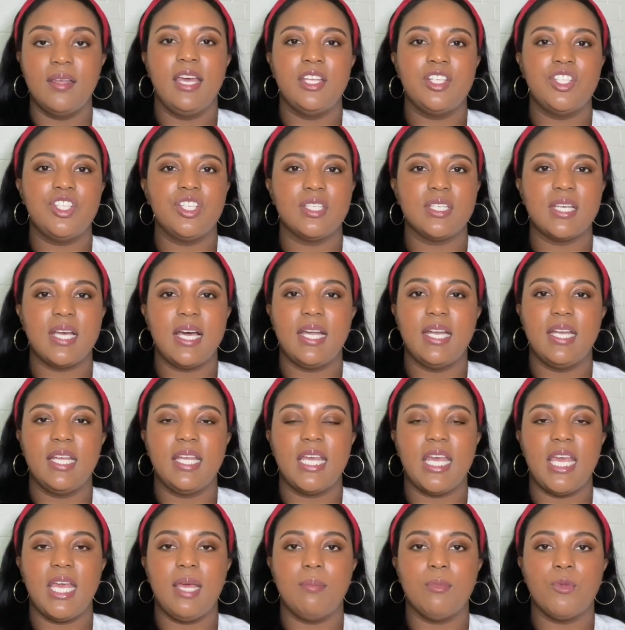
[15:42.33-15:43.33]
It just kind of
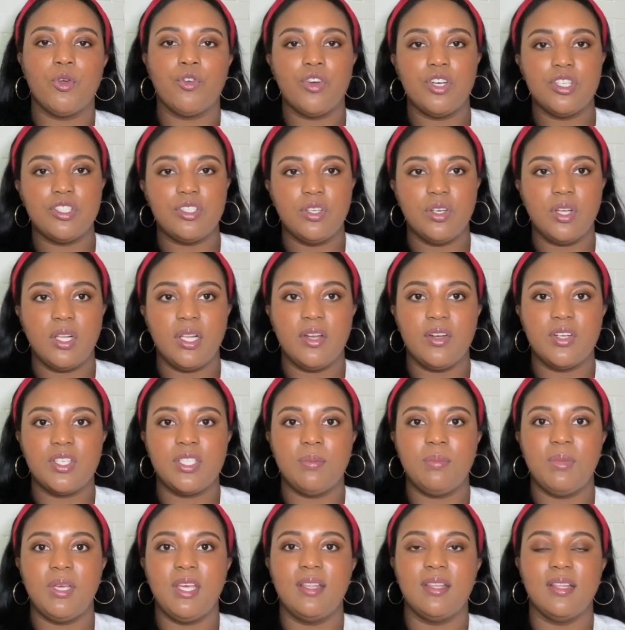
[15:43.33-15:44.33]
came crystal clear
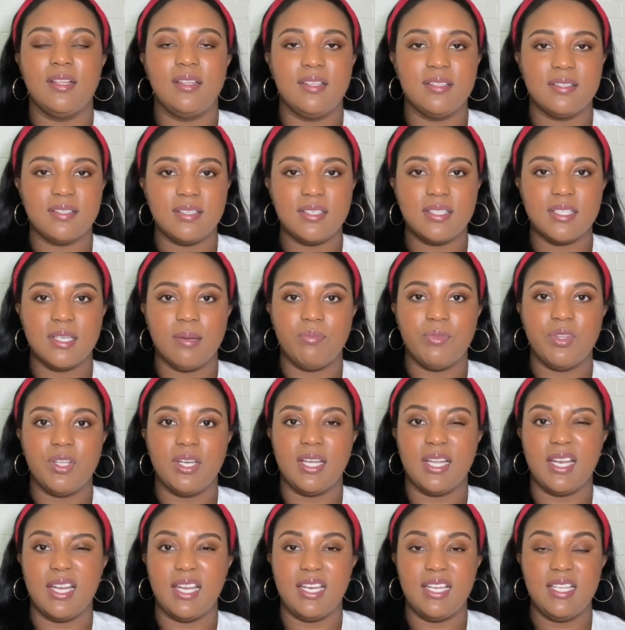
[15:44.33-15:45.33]
to me that this is something
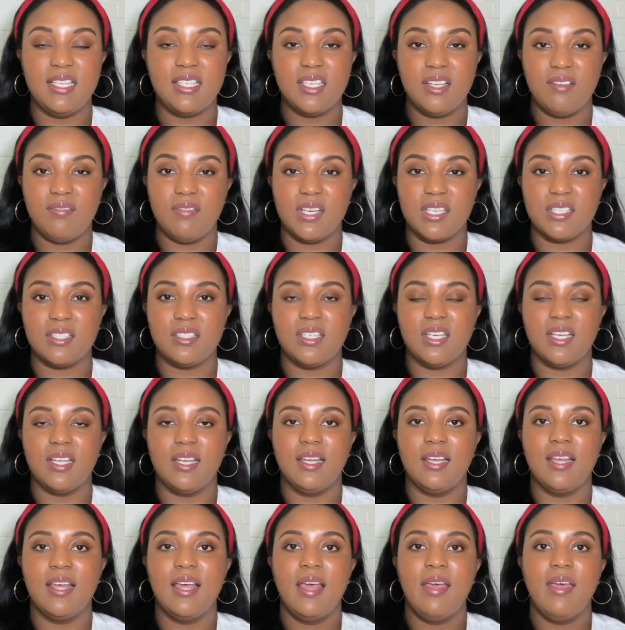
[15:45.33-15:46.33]
that I need to invest
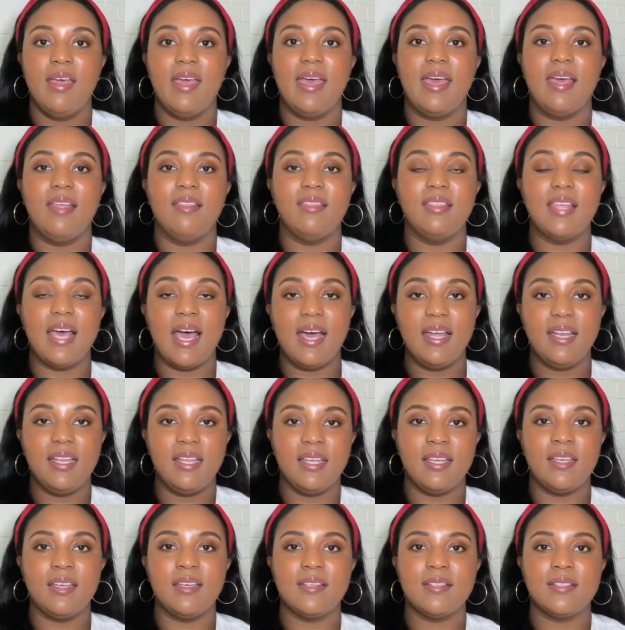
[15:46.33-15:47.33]
in, and that
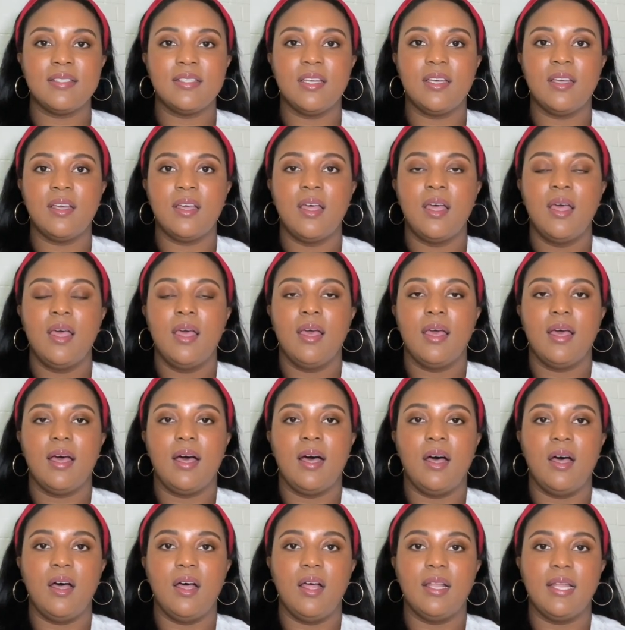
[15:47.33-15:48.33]
is uh,
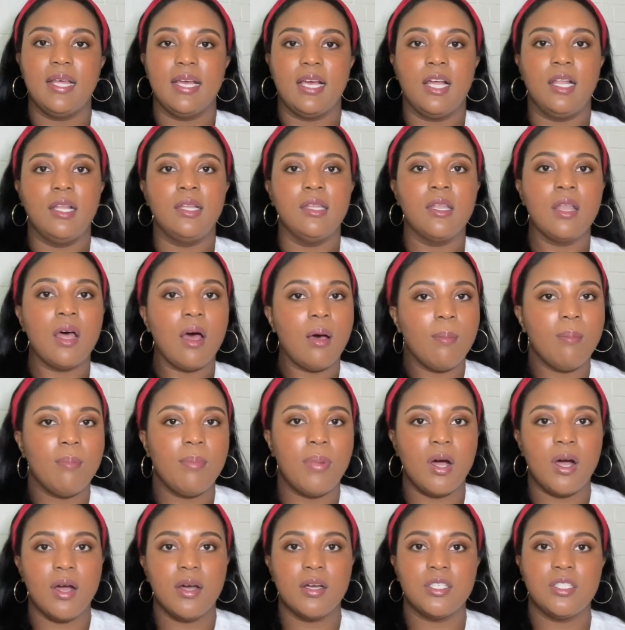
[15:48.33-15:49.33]
like a
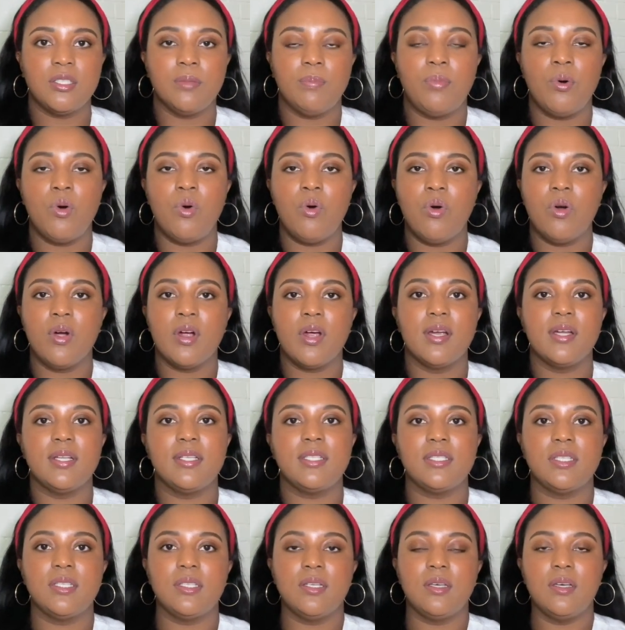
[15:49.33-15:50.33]
lumbar
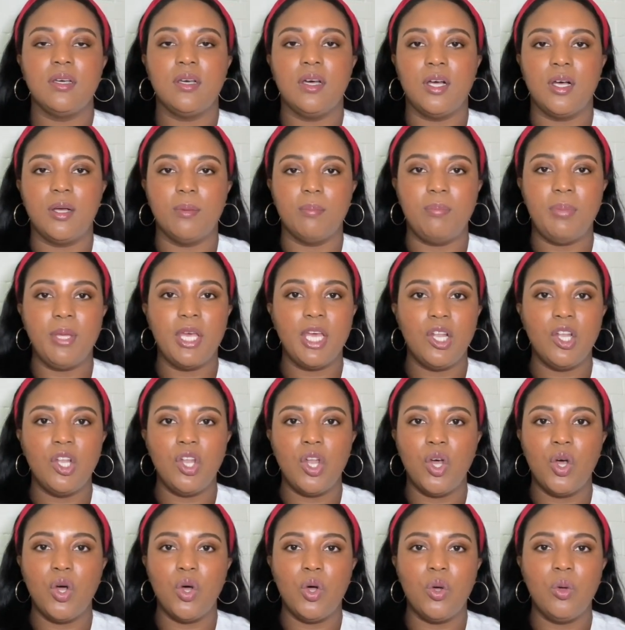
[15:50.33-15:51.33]
support, um,
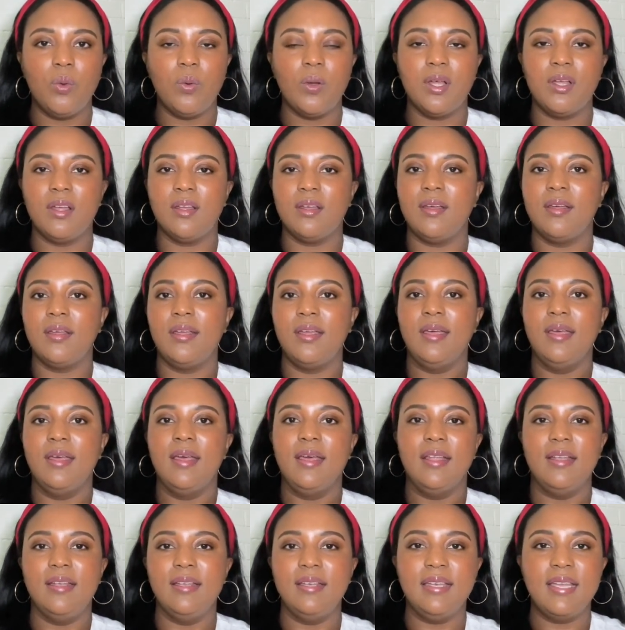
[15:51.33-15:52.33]
pillow,
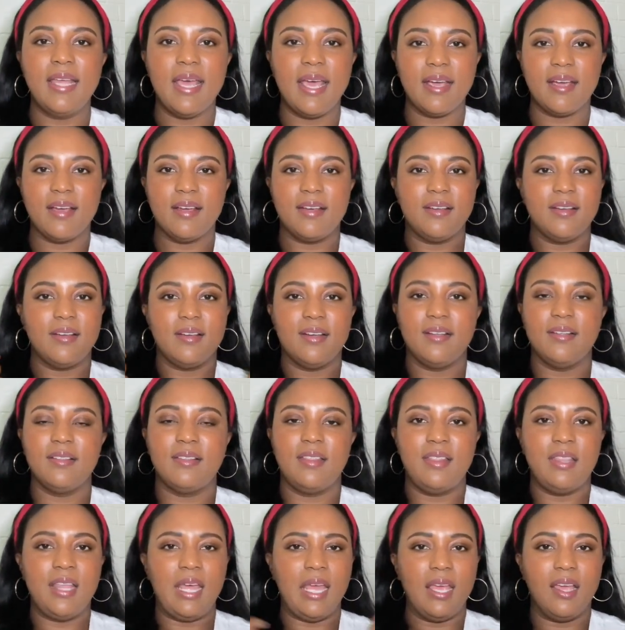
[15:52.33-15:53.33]
neck
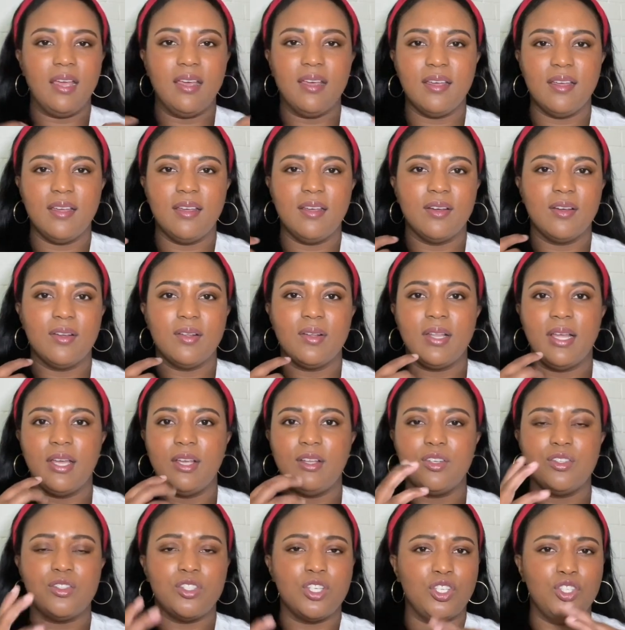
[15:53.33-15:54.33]
thing, uh,
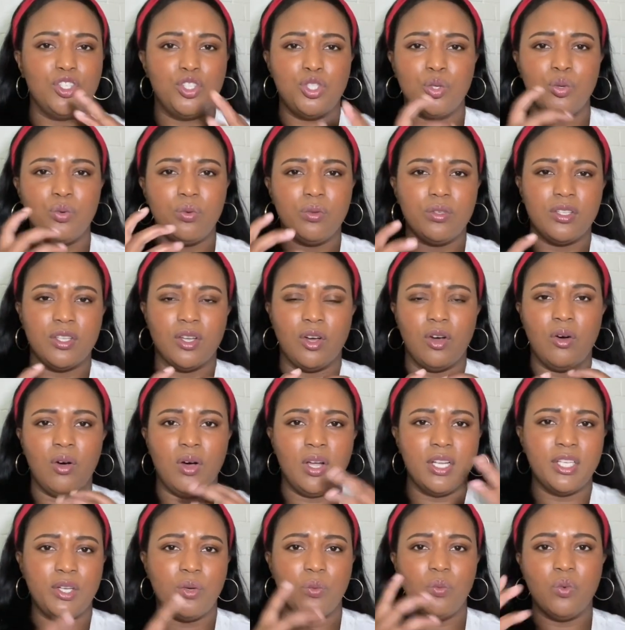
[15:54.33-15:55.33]
like the do the
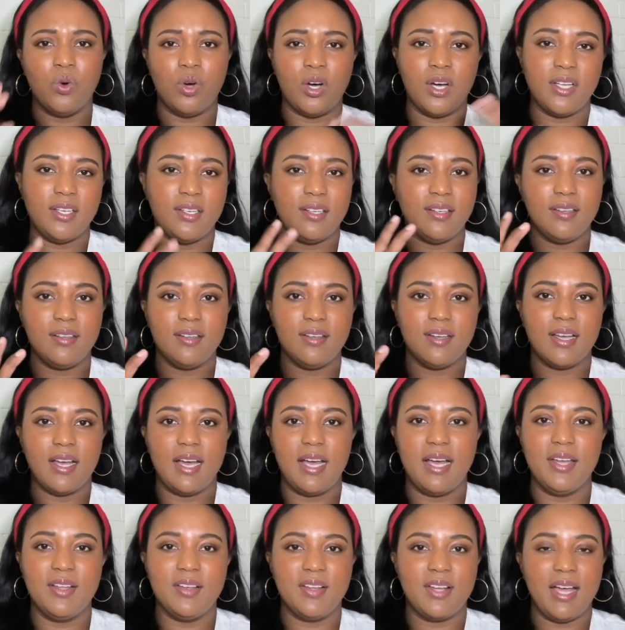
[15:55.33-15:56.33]
all-in-one uh,
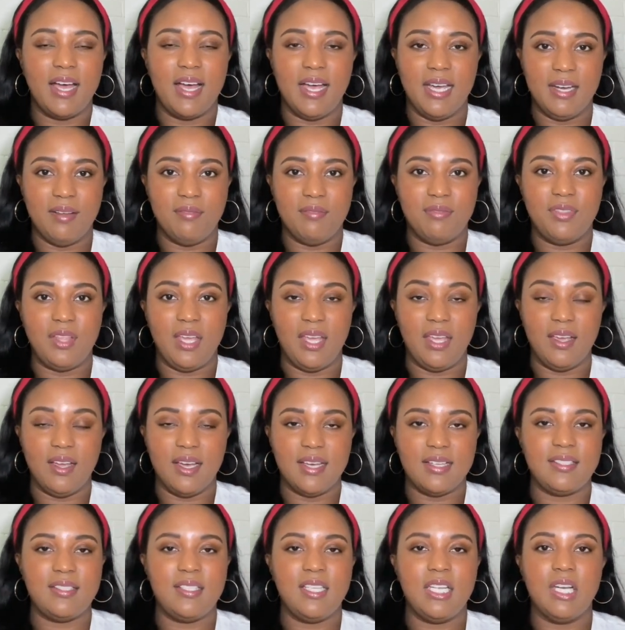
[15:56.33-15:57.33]
kind of thing.
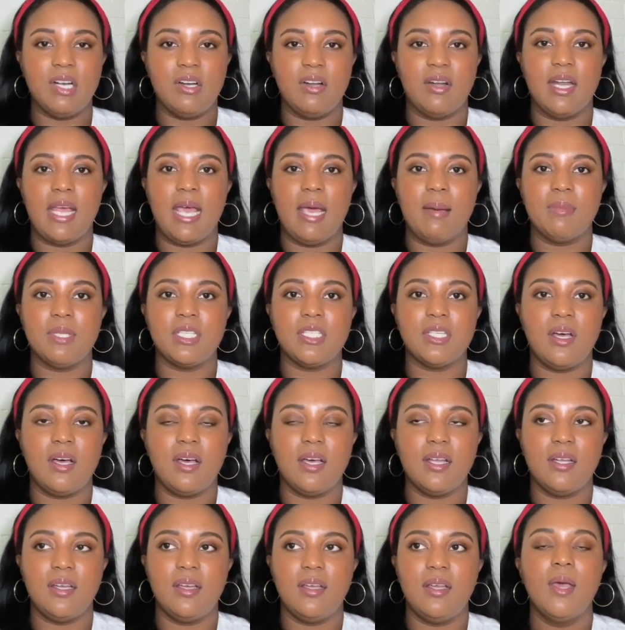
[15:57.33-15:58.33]
I seen it on
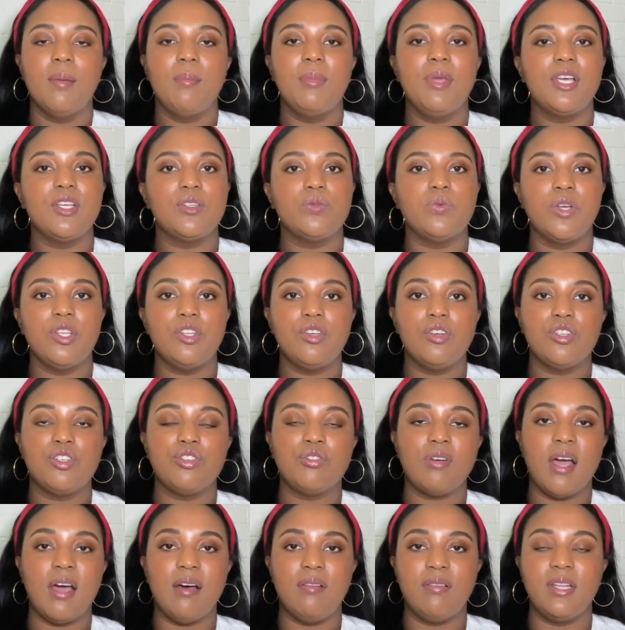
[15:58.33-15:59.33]
Amazon because when you're
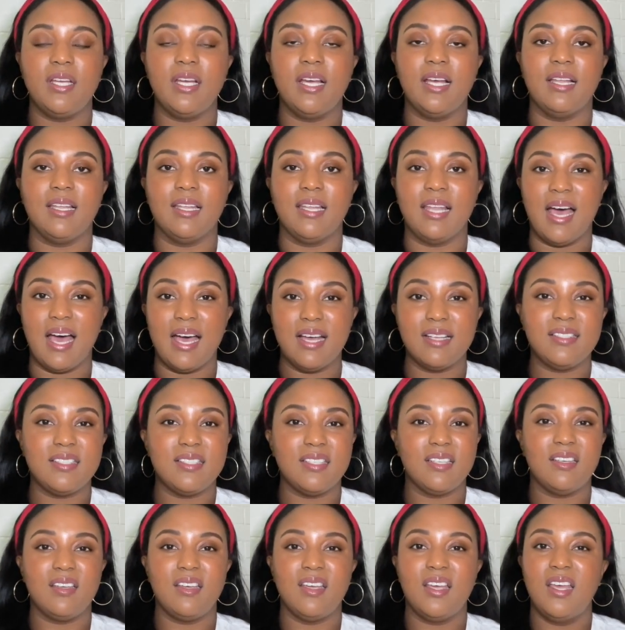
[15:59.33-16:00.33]
traveling a lot,
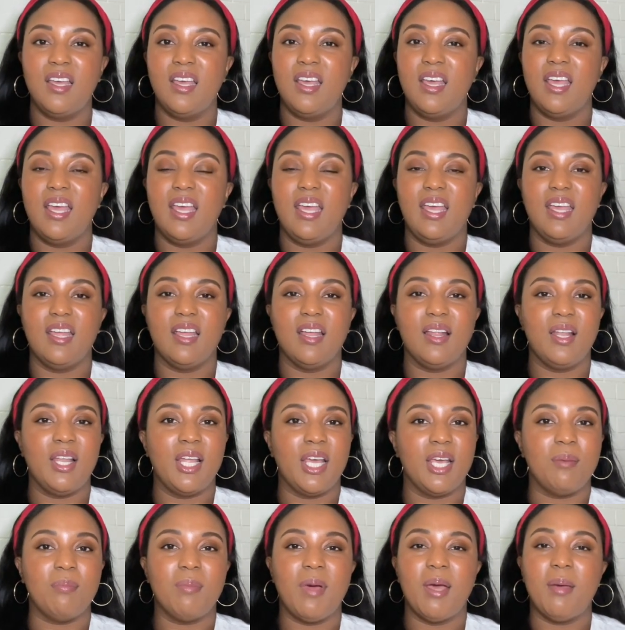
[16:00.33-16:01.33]
uh,
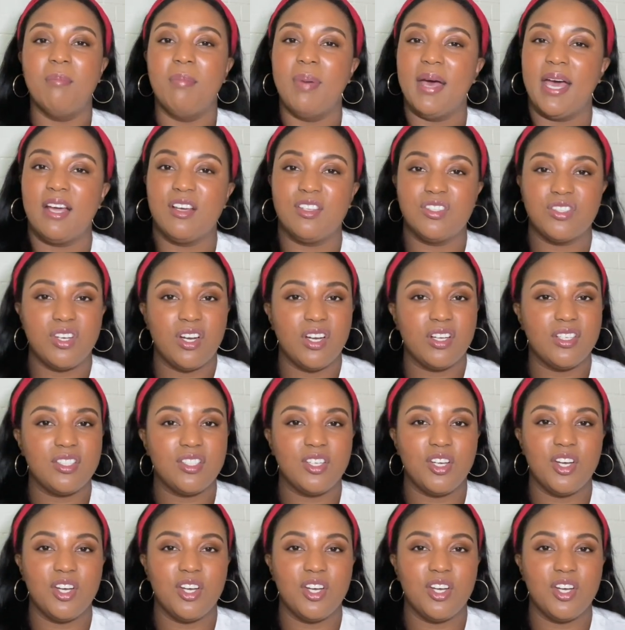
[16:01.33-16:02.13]
like my back starts to